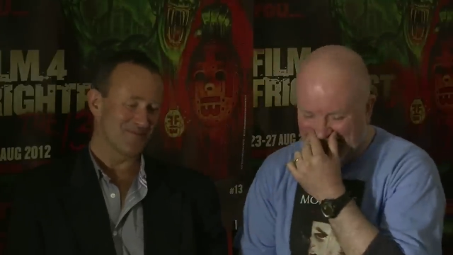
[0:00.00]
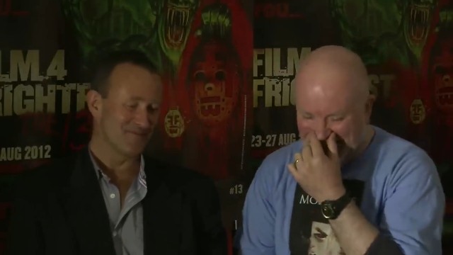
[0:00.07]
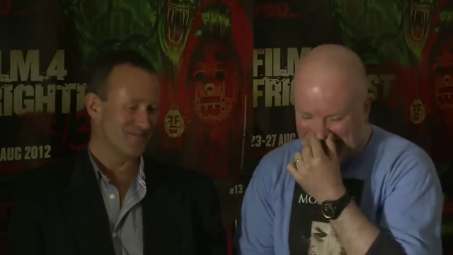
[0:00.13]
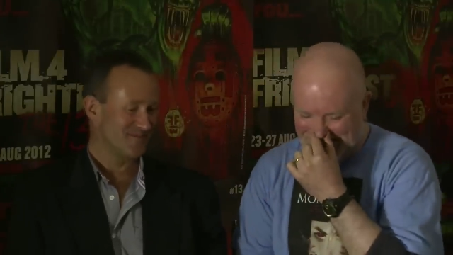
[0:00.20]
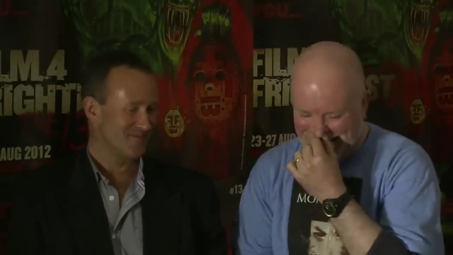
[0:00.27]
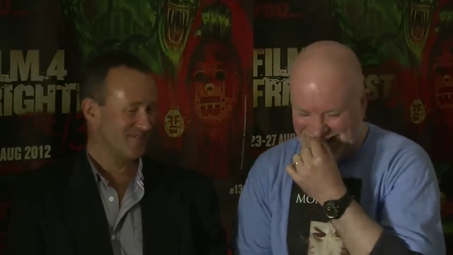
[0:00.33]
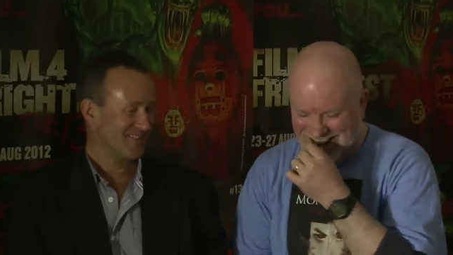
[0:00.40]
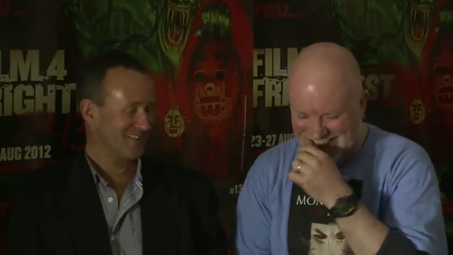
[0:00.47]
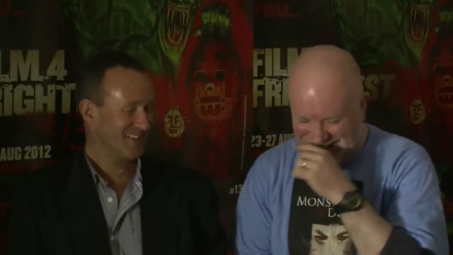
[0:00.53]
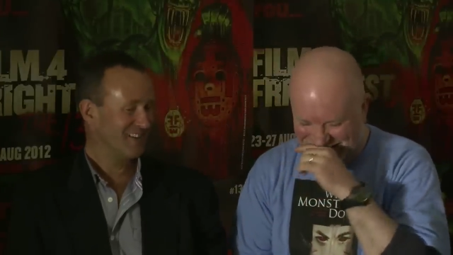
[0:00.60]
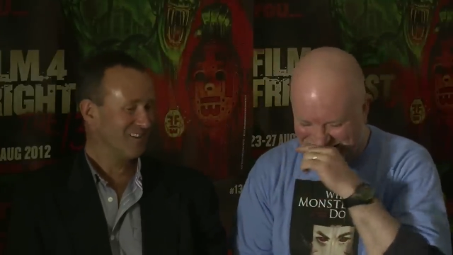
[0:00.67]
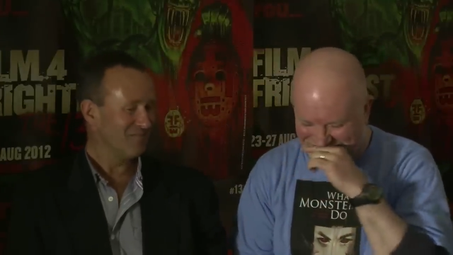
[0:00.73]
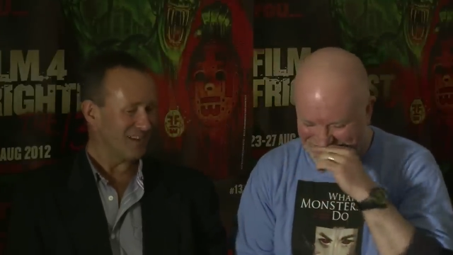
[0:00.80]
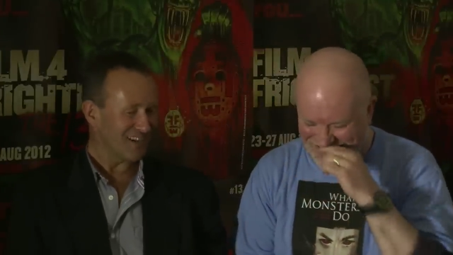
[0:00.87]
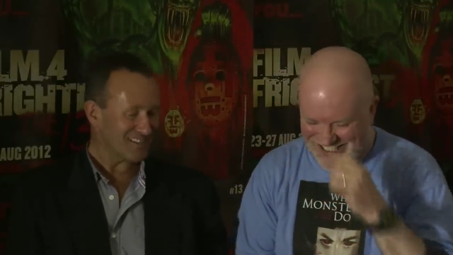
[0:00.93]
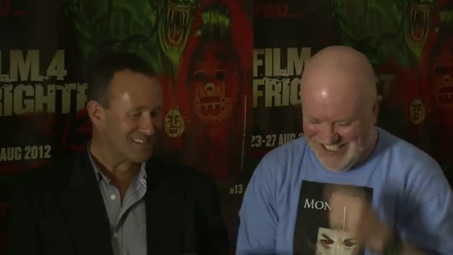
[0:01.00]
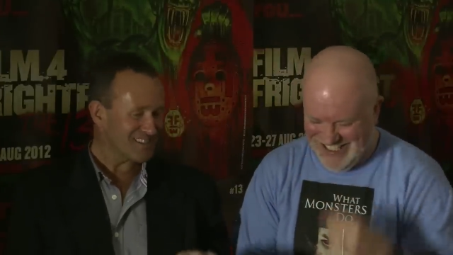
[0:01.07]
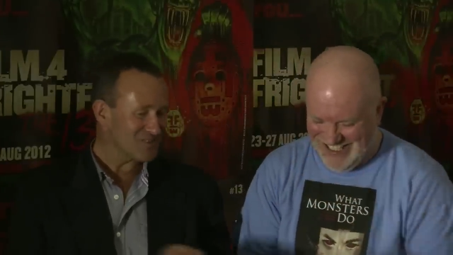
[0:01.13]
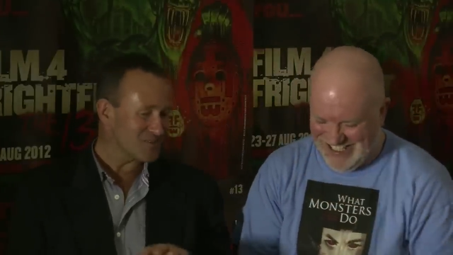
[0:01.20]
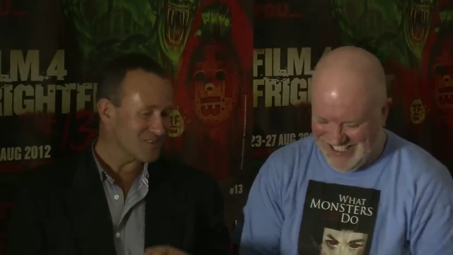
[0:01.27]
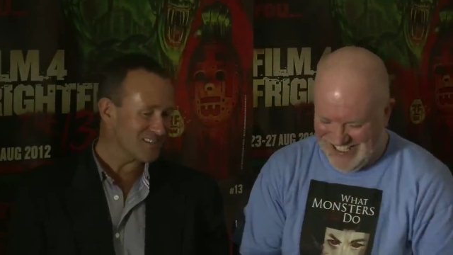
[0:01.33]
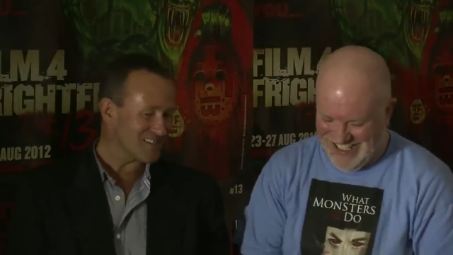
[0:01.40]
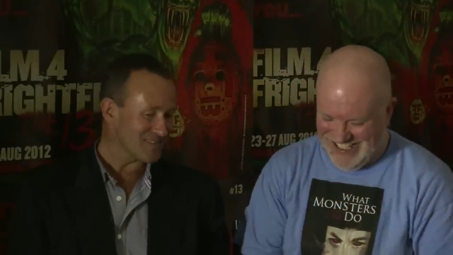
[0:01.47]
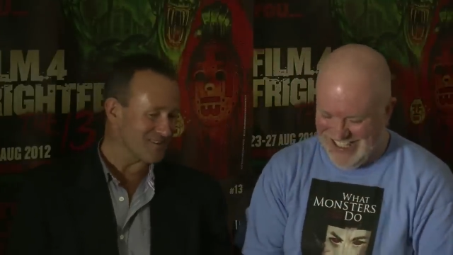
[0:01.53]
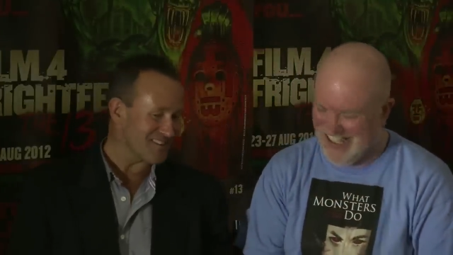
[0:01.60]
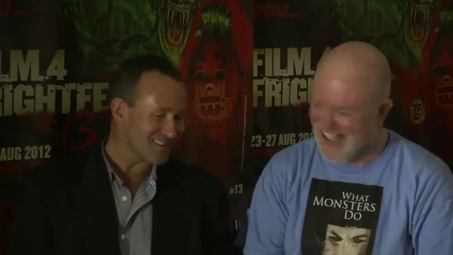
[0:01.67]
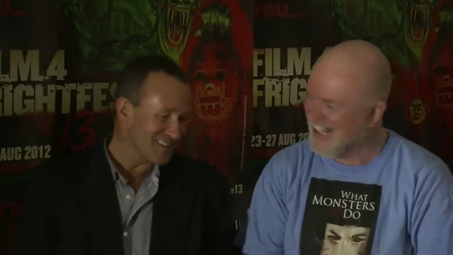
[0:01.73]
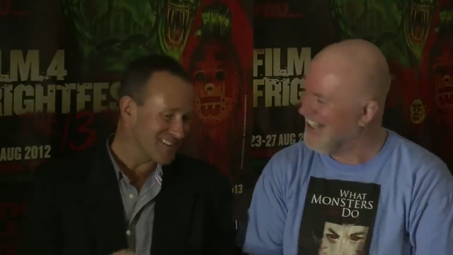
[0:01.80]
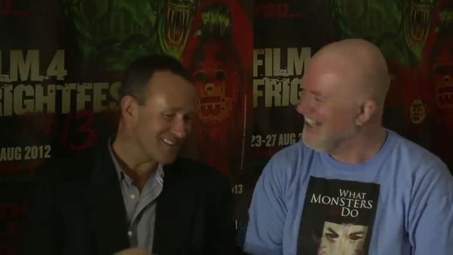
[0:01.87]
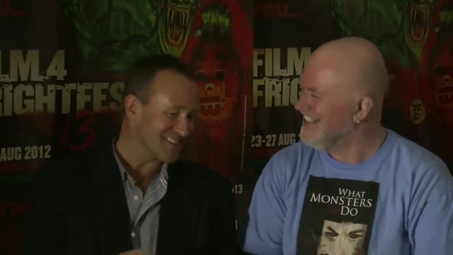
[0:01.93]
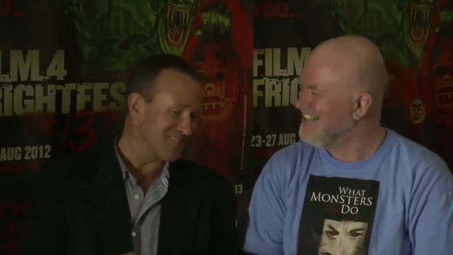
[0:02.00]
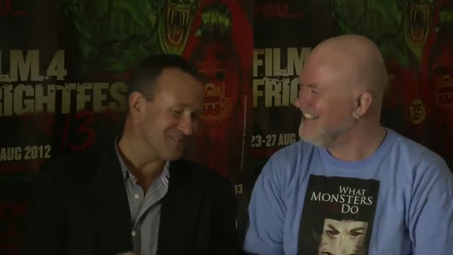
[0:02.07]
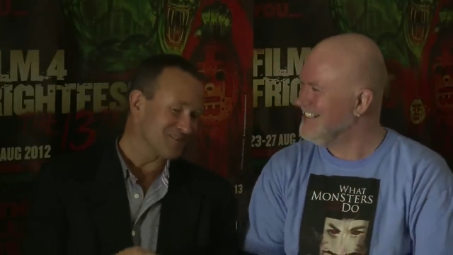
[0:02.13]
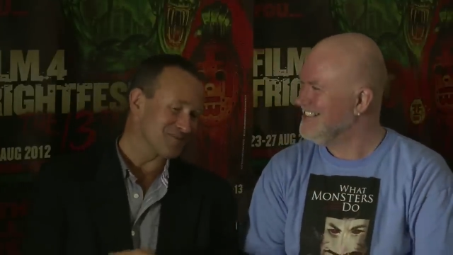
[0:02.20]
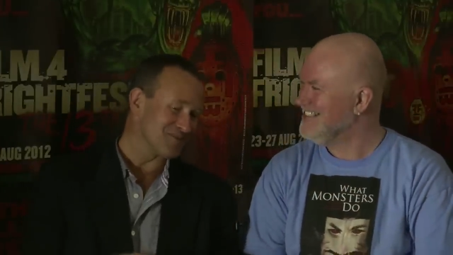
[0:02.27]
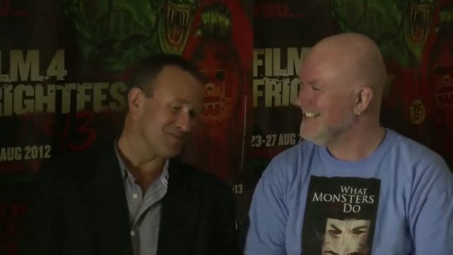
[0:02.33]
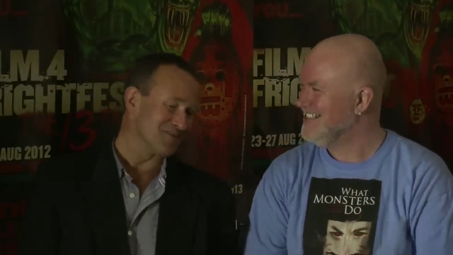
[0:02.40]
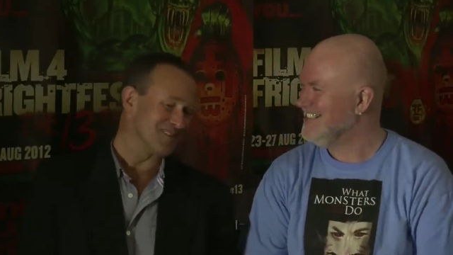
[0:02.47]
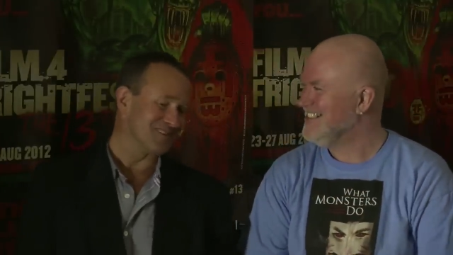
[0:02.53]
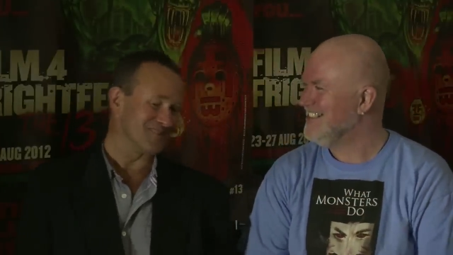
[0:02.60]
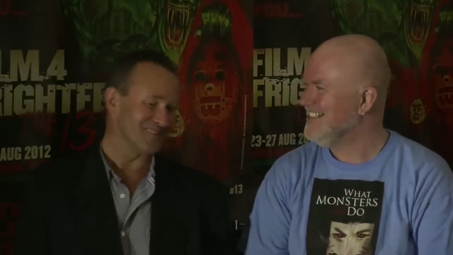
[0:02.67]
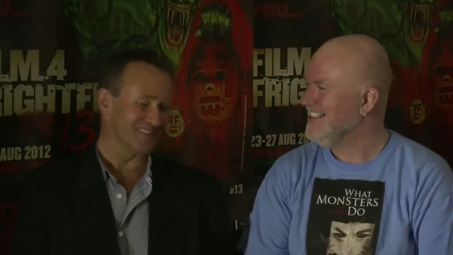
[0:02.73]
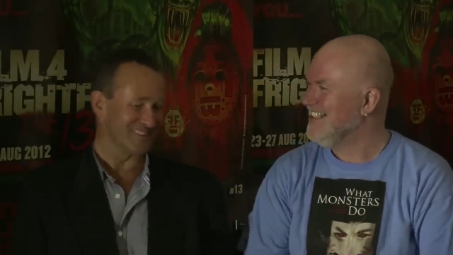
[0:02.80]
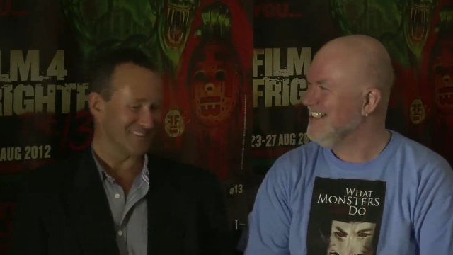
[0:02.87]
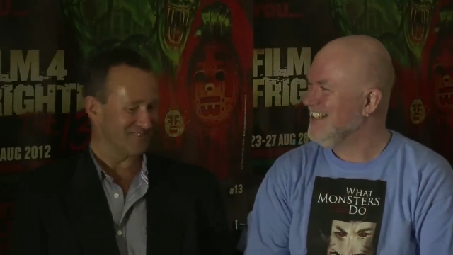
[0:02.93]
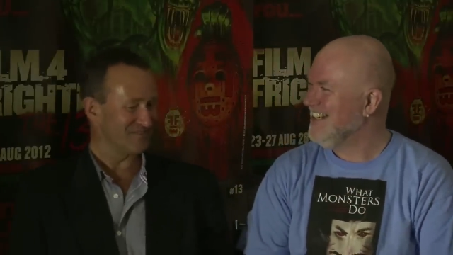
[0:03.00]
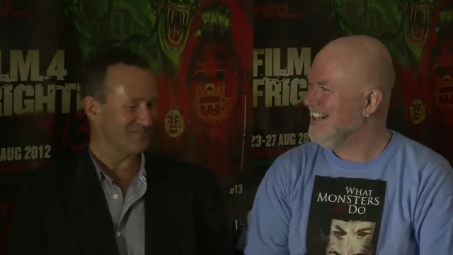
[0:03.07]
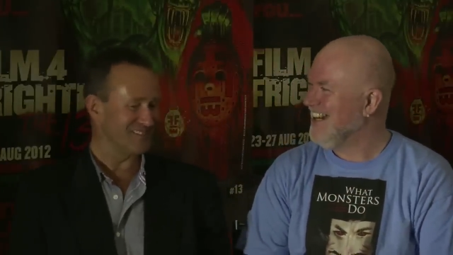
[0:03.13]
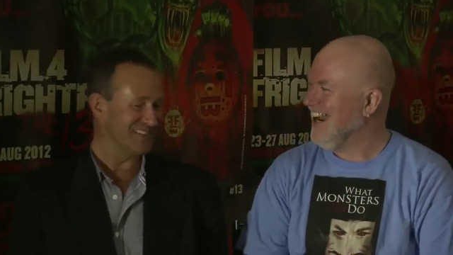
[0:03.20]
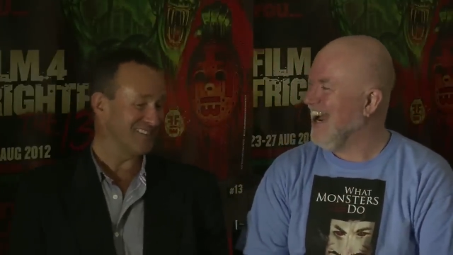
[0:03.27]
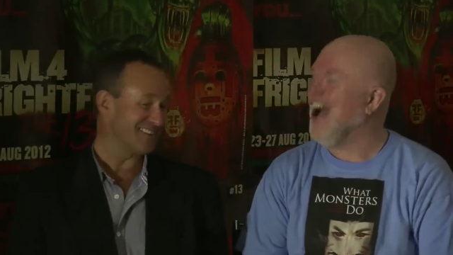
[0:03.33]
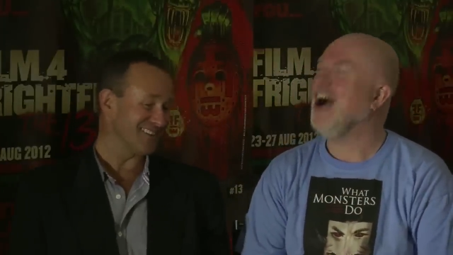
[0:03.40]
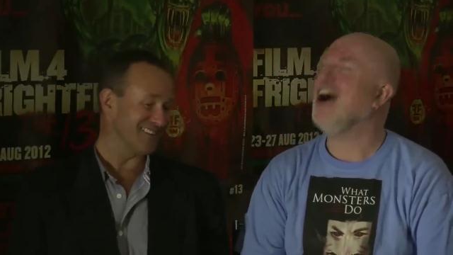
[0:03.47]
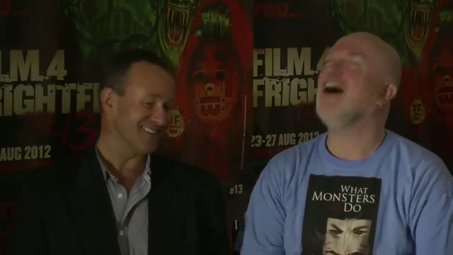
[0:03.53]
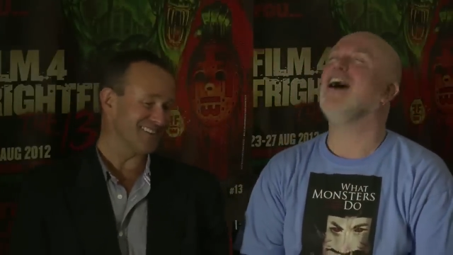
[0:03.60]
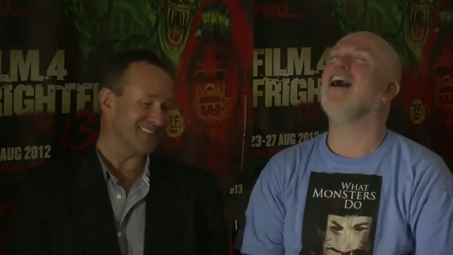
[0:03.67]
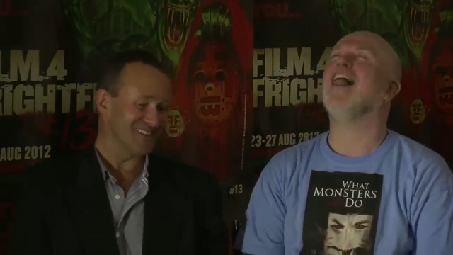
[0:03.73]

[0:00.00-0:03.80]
Speaker 1: on. actually talking to them, I think she was probably the one that needs to ask